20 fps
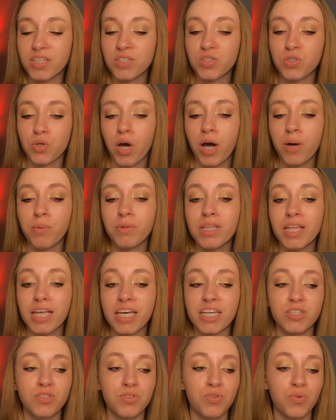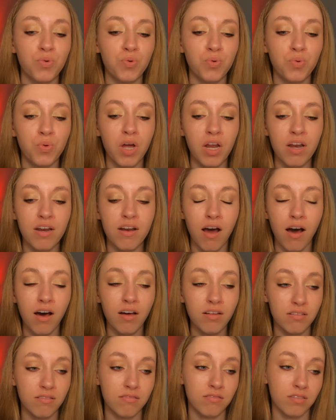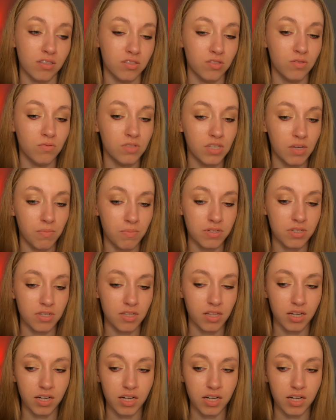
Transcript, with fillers: So I would like to not look too deep into that,